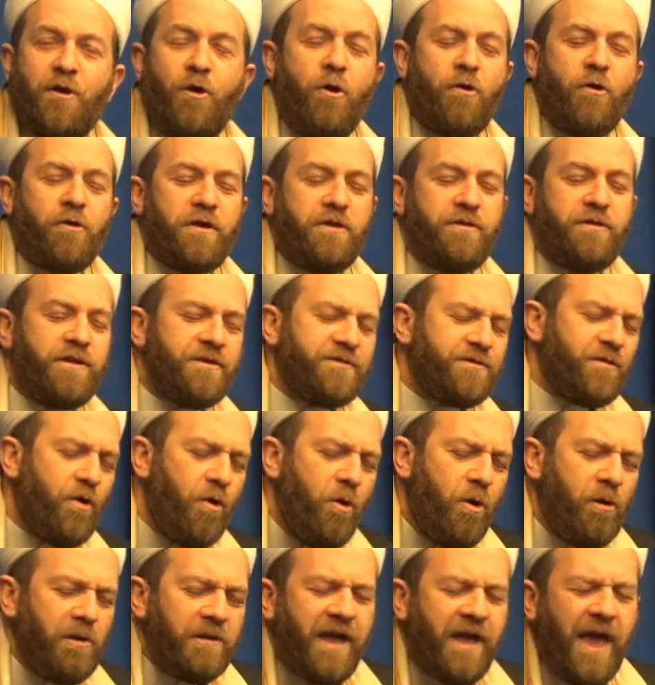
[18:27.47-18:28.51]
Or in this
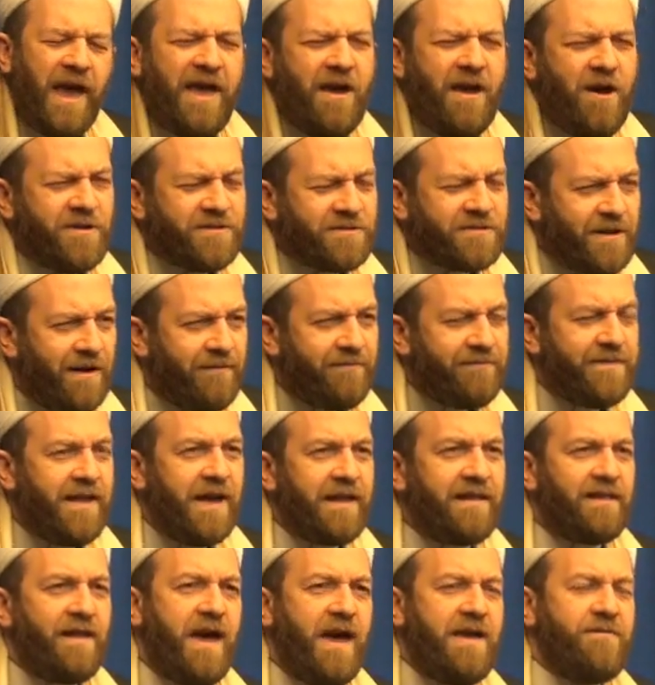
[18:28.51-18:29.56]
whole chaos of
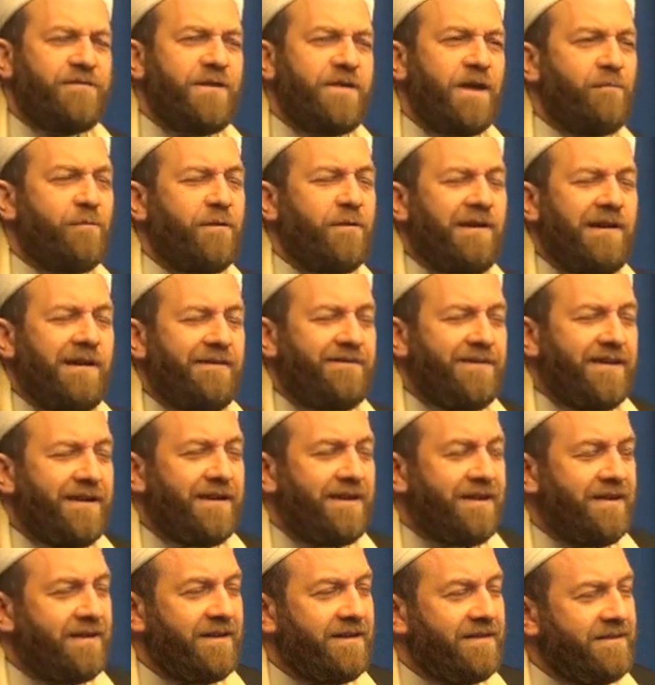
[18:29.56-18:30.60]
that life that we're
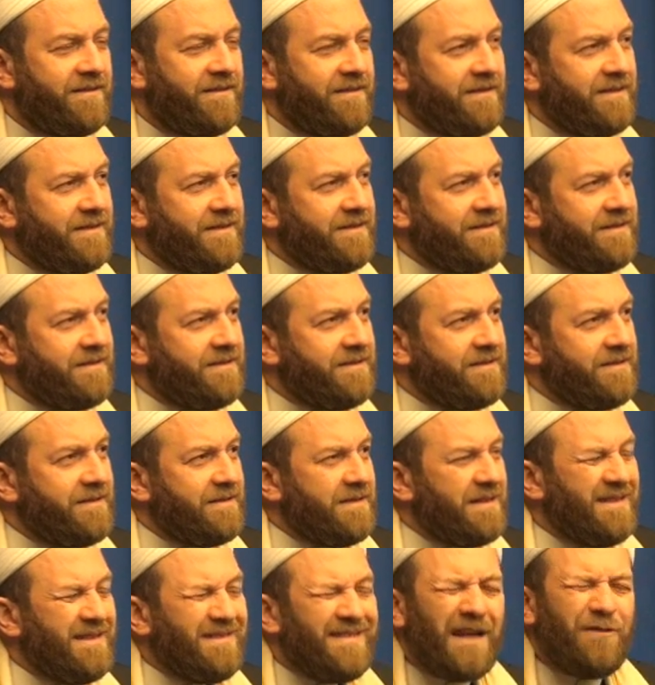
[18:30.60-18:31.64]
living,
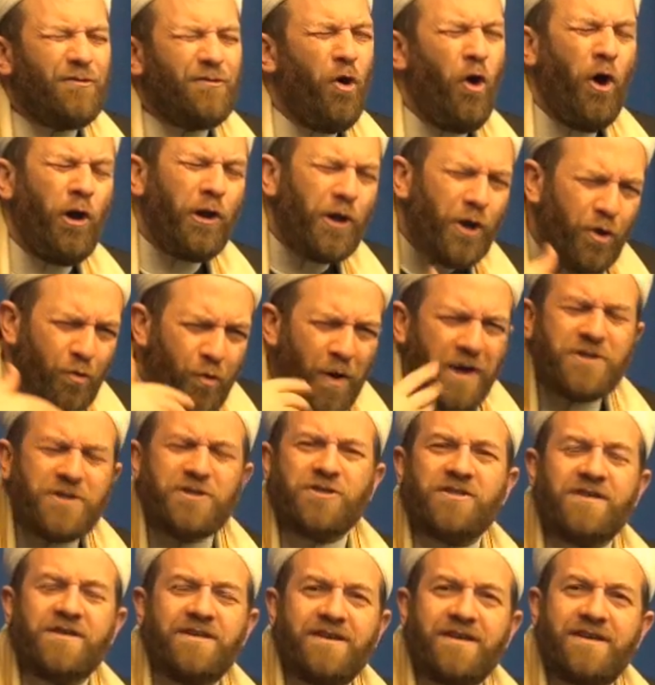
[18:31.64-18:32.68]
that whole
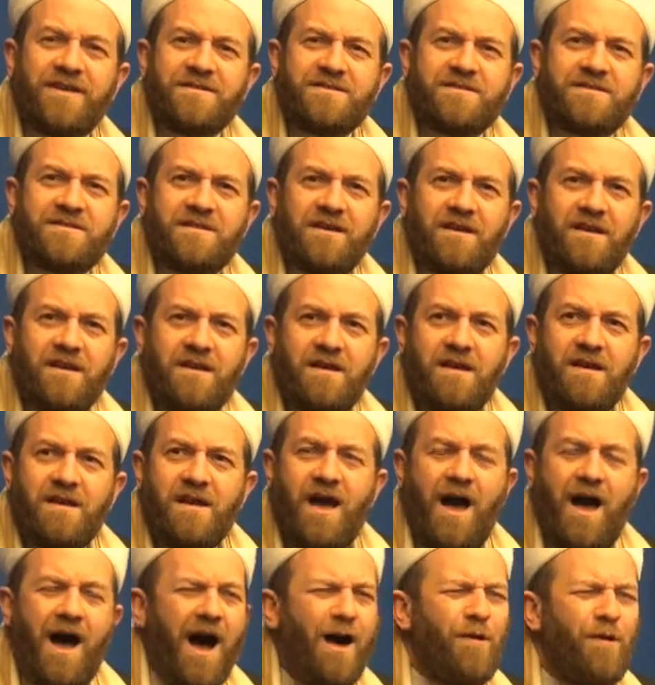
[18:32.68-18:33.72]
question is,
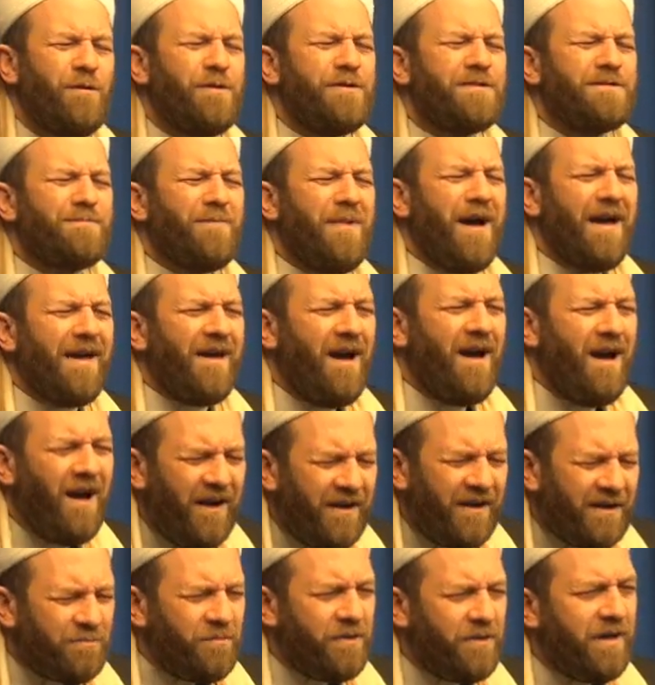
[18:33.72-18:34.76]
how is my
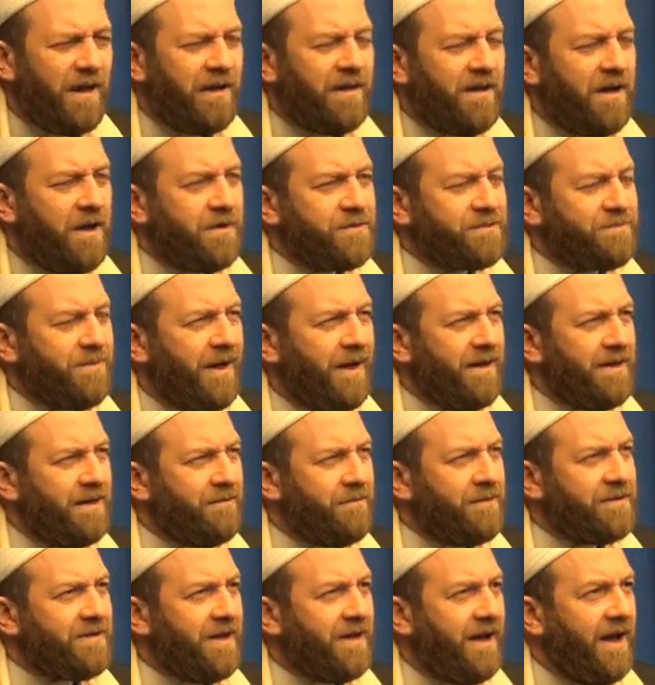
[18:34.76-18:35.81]
heart with Allah
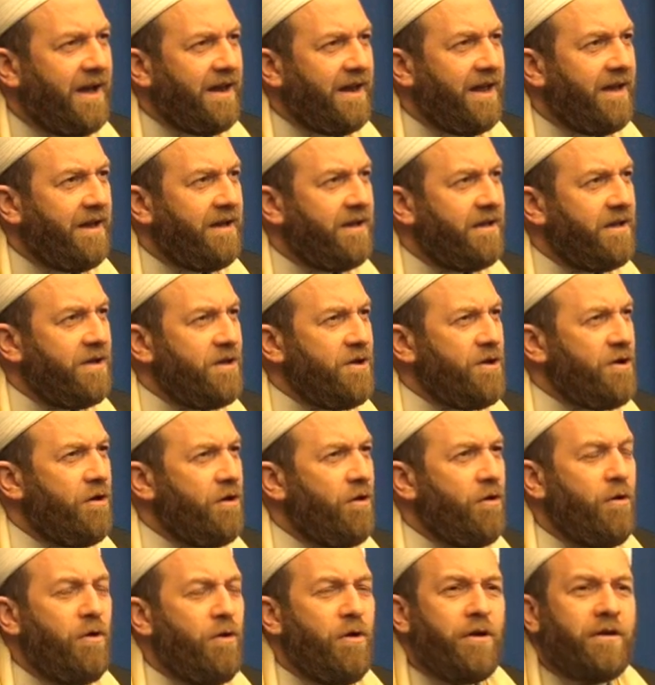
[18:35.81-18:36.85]
subhanahu wa ta'ala?
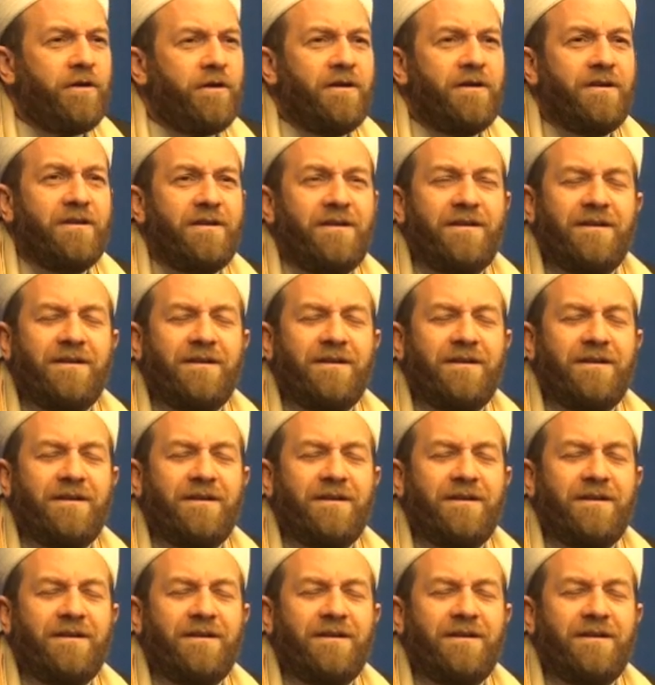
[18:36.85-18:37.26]
Or